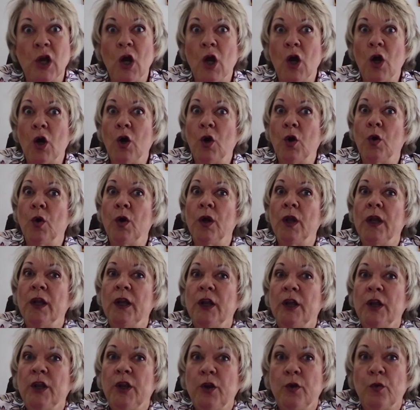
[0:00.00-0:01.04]
So
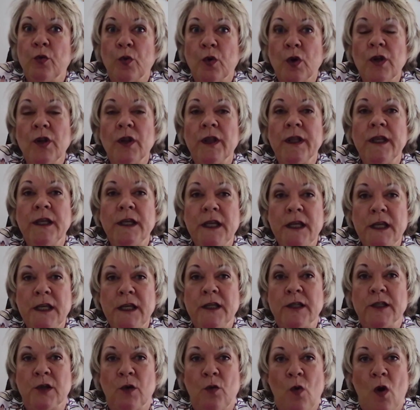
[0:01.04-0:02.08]
you really
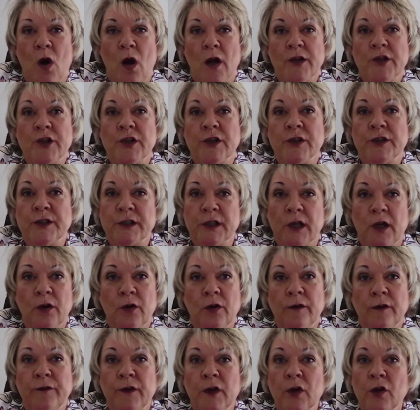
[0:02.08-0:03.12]
need to watch it.
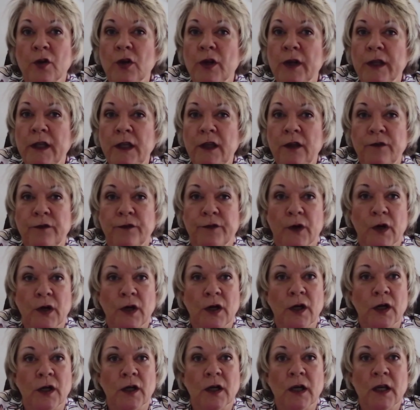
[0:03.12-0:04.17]
So if you're looking
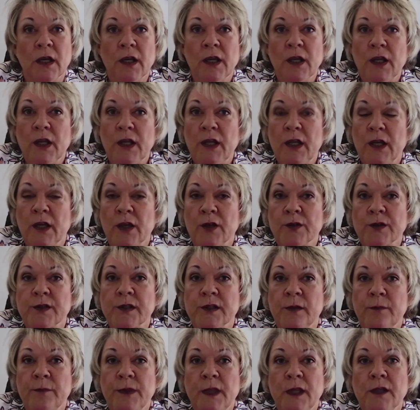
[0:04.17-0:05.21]
for
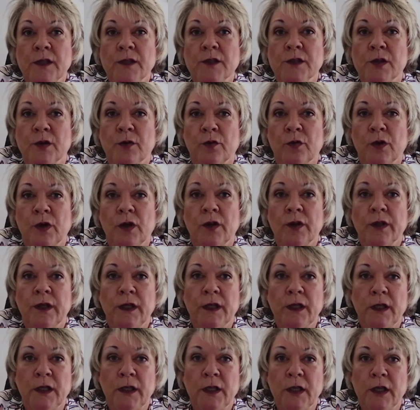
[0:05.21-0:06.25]
something to
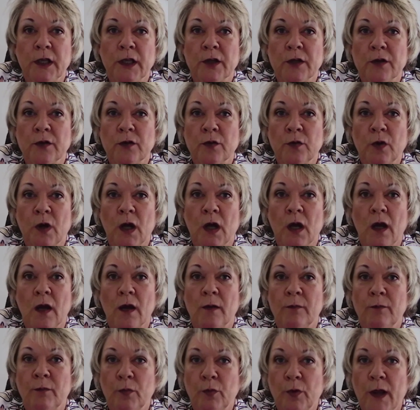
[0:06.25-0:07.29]
really
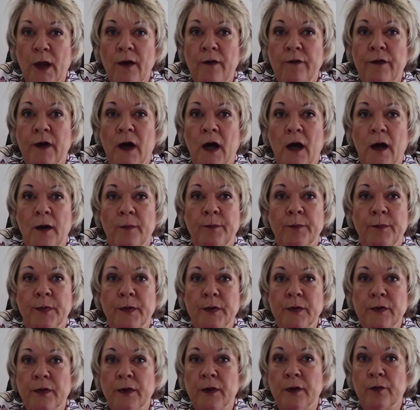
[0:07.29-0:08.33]
rev up
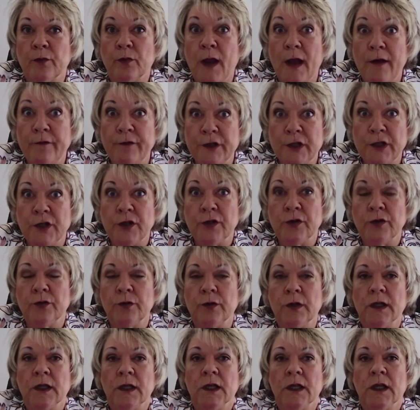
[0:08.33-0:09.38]
the
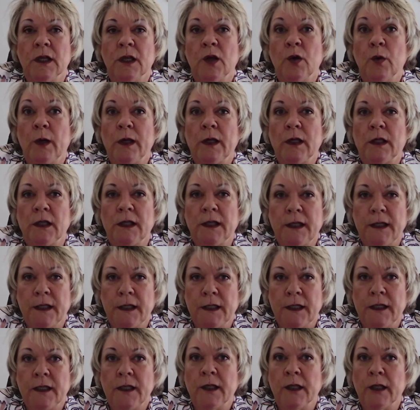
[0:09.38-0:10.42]
revenue
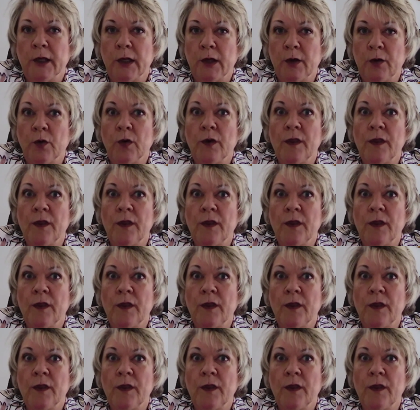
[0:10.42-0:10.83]
quickly,